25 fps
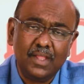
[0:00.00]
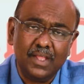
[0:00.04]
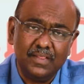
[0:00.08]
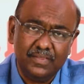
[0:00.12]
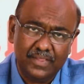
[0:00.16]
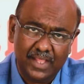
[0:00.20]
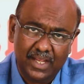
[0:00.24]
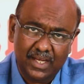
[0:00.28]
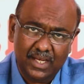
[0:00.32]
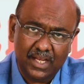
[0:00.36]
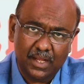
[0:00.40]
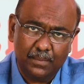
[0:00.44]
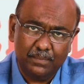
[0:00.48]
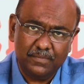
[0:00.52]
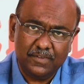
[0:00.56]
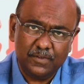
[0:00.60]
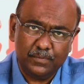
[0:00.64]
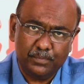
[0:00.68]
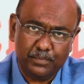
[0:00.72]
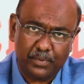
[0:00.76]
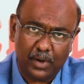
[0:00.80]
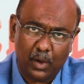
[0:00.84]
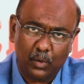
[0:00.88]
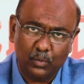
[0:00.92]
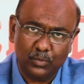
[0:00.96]
And then comes
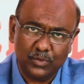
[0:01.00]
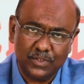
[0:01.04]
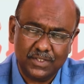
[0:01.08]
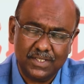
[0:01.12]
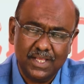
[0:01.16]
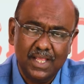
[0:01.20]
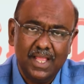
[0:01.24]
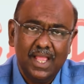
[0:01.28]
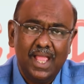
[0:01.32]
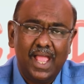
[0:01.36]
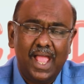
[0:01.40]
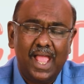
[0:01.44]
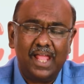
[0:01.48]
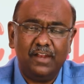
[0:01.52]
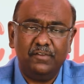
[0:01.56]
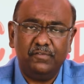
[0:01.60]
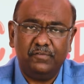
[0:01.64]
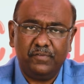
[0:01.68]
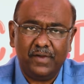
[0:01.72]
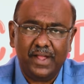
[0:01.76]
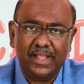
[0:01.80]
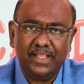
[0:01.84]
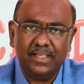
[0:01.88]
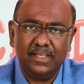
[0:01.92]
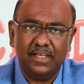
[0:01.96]
sprouts, and
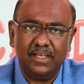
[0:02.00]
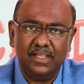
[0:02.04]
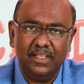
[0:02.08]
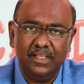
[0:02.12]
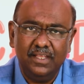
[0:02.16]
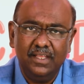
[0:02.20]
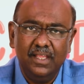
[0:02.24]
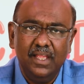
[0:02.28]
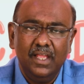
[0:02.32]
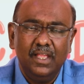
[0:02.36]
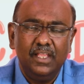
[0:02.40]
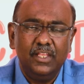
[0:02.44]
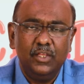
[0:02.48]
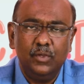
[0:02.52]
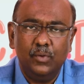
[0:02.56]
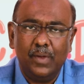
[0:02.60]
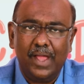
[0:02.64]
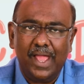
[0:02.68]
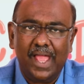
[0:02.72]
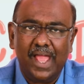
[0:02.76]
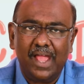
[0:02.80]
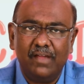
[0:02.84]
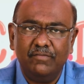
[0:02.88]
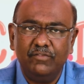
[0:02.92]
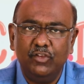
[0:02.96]
finally you
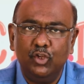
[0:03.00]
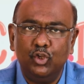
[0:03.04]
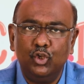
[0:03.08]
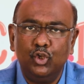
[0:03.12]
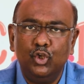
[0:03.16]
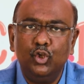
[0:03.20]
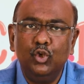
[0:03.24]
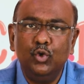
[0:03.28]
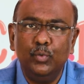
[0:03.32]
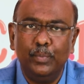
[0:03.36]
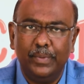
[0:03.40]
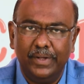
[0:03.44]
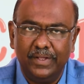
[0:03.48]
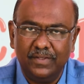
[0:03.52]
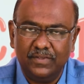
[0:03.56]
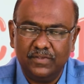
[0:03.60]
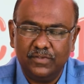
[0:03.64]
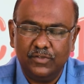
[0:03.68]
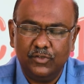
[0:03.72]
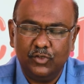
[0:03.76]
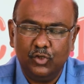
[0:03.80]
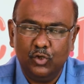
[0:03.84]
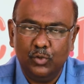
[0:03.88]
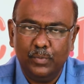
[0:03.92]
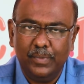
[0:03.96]
have your
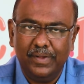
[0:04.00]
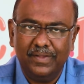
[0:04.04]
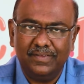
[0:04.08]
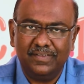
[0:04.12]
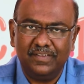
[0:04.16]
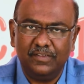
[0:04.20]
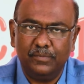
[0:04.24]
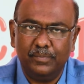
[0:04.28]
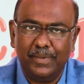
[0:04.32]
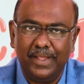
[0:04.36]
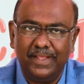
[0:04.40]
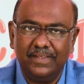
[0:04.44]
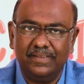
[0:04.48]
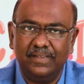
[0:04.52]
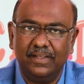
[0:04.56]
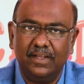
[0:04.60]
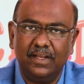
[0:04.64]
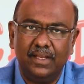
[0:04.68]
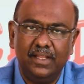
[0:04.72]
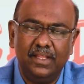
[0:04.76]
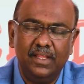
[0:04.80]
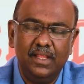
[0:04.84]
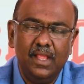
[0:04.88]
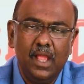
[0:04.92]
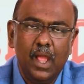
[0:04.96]
tubers. Tubers is
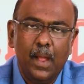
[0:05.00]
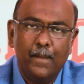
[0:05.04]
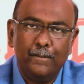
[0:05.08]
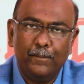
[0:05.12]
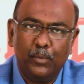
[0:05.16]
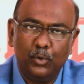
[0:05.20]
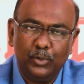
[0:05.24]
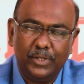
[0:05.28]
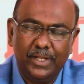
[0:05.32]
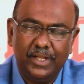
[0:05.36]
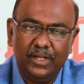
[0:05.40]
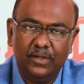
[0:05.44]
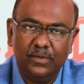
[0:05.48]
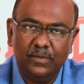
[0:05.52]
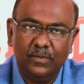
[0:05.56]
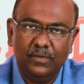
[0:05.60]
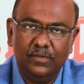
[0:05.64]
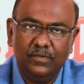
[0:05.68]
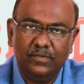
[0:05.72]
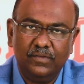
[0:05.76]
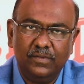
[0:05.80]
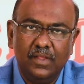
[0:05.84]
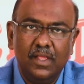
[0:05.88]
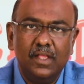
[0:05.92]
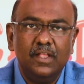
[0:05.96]
basically
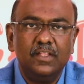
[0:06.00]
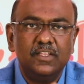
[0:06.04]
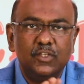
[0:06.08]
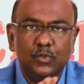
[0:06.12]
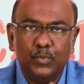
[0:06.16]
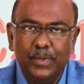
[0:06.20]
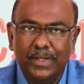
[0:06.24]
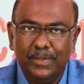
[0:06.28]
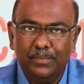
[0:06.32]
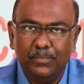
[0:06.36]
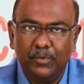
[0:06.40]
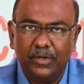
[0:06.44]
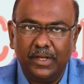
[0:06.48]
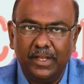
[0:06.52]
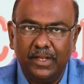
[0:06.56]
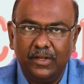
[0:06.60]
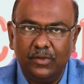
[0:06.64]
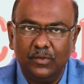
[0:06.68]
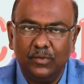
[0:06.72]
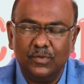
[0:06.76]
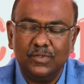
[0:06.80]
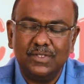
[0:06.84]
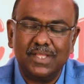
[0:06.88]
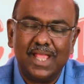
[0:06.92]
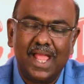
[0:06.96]
potatoes, sweet
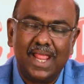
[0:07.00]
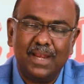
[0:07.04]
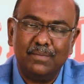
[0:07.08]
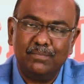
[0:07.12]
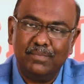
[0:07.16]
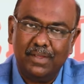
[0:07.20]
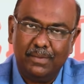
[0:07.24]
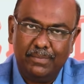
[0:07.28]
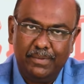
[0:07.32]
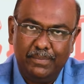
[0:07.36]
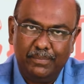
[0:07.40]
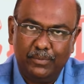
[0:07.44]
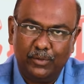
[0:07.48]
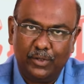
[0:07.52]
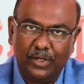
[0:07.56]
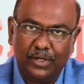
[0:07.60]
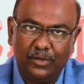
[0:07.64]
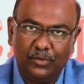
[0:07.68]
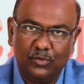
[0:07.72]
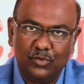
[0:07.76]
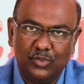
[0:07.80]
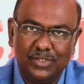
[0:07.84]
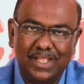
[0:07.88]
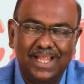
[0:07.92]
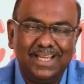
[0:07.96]
potatoes and baby
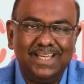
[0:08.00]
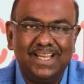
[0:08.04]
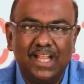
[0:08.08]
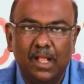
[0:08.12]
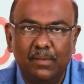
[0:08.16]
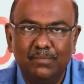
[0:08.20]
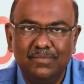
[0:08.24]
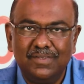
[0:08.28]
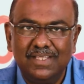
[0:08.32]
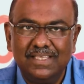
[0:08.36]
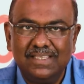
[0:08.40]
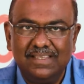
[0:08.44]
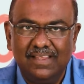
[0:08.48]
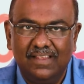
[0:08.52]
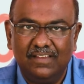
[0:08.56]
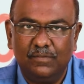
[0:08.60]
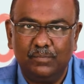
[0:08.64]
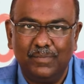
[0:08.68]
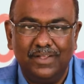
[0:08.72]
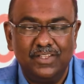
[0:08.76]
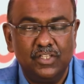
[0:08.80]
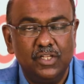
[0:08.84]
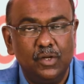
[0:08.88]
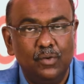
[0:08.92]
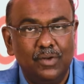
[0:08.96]
potatoes. That comes the
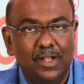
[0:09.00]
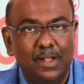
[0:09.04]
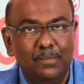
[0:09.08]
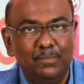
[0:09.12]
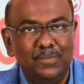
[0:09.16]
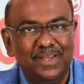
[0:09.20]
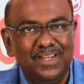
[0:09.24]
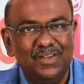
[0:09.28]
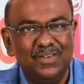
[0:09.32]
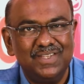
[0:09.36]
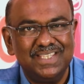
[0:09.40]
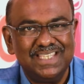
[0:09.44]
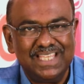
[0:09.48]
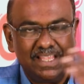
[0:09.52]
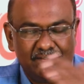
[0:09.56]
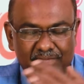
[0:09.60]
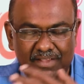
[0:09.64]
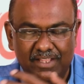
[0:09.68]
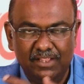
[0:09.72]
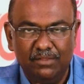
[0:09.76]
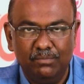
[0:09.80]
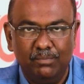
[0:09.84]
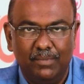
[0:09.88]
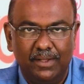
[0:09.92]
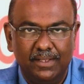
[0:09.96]
6 months. Now coming to
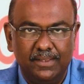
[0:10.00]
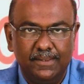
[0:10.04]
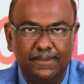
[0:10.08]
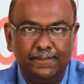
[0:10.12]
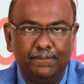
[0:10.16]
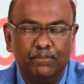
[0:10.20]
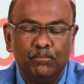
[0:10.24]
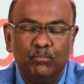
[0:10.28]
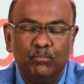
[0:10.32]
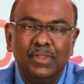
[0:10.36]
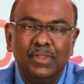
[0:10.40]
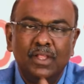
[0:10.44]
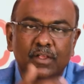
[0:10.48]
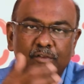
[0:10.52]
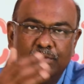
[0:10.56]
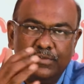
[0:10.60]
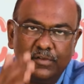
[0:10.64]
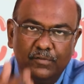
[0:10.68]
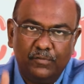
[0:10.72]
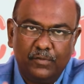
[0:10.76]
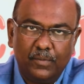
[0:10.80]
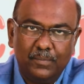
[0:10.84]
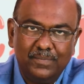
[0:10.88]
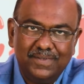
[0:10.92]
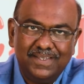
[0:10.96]
7th month.
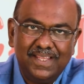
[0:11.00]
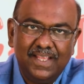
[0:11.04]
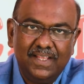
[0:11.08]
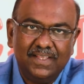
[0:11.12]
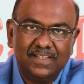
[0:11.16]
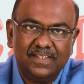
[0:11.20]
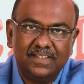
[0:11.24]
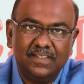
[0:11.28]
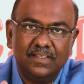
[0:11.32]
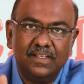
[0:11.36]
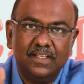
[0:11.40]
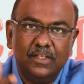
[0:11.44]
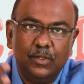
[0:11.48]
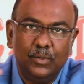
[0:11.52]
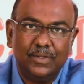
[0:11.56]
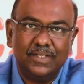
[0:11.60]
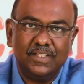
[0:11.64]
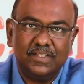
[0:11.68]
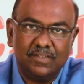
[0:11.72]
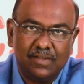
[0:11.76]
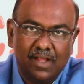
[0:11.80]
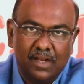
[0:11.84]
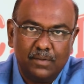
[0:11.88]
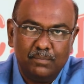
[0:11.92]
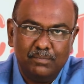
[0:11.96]
So from 6th you
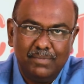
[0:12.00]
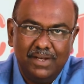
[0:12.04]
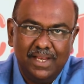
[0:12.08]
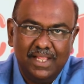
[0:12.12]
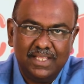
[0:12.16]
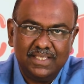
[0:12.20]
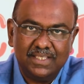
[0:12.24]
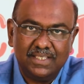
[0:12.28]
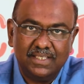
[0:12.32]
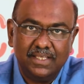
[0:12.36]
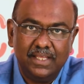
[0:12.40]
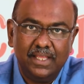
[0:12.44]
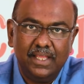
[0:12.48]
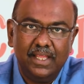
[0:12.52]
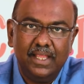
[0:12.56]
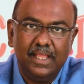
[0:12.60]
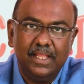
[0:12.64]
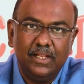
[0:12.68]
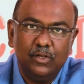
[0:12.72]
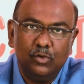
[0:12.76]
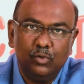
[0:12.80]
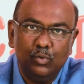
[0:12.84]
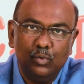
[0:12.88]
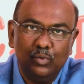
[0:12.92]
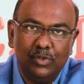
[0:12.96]
can start millets,
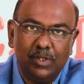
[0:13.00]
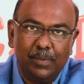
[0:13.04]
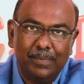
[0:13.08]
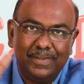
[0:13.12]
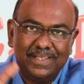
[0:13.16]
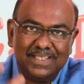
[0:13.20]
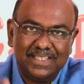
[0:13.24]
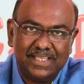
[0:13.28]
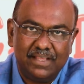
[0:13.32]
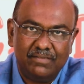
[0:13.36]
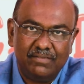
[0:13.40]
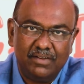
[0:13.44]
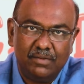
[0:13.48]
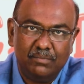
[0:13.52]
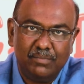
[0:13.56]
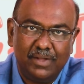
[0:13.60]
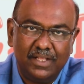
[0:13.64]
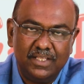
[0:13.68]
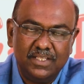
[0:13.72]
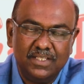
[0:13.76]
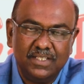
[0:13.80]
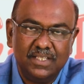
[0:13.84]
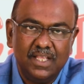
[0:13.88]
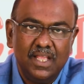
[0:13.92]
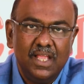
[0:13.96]
include them at 7
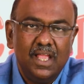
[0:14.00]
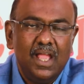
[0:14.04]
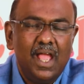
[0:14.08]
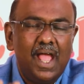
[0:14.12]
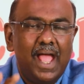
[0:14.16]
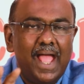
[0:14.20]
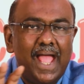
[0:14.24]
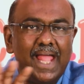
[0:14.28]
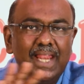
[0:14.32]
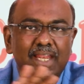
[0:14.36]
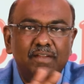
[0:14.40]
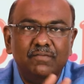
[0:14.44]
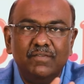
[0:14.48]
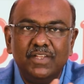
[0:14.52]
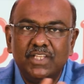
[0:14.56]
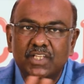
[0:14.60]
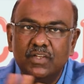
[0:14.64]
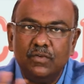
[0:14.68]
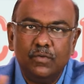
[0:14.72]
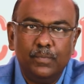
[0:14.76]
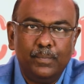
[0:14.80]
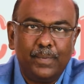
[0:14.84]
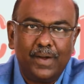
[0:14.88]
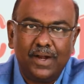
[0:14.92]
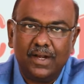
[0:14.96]
months, and
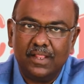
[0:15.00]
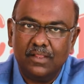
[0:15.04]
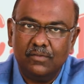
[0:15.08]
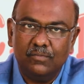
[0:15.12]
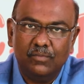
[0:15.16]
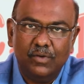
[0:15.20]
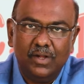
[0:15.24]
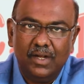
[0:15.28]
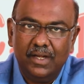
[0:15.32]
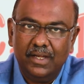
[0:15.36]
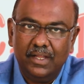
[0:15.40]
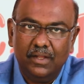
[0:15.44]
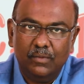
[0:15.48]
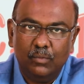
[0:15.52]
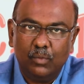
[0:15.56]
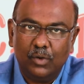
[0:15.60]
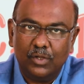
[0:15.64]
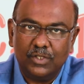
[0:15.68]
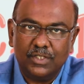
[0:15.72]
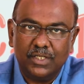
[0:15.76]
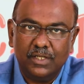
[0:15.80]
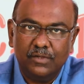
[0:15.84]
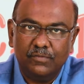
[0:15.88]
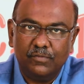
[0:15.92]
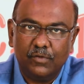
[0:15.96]
whichever part of the world you are
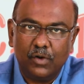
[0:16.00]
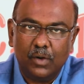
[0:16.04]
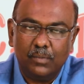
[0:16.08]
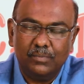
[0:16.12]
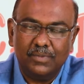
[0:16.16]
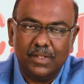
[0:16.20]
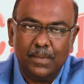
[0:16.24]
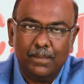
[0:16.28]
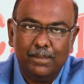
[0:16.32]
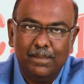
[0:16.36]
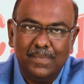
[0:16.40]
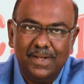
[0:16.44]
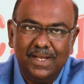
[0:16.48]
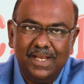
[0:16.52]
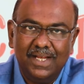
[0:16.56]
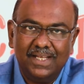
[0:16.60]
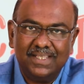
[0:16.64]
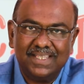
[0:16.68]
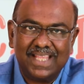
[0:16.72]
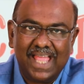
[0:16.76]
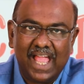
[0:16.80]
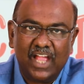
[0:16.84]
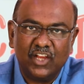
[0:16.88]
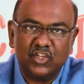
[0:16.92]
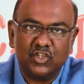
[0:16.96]
watching from, the
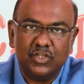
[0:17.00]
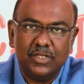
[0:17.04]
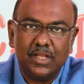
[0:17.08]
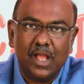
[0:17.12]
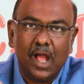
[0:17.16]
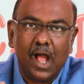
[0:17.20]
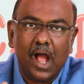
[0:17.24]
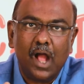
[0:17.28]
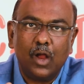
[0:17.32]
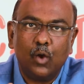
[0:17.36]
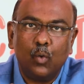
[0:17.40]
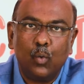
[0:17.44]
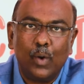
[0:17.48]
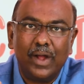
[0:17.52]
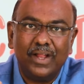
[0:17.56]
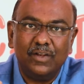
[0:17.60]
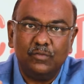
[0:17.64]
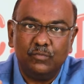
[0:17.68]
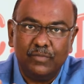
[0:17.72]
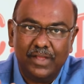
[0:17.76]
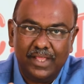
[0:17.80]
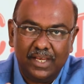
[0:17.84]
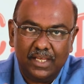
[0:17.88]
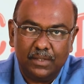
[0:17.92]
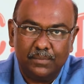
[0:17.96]
millets actually are
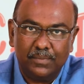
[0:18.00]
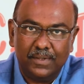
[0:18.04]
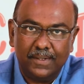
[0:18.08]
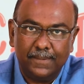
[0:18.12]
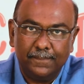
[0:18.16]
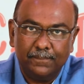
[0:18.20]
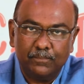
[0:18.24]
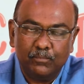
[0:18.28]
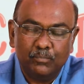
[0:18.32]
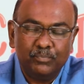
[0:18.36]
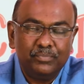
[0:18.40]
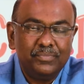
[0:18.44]
quite variable.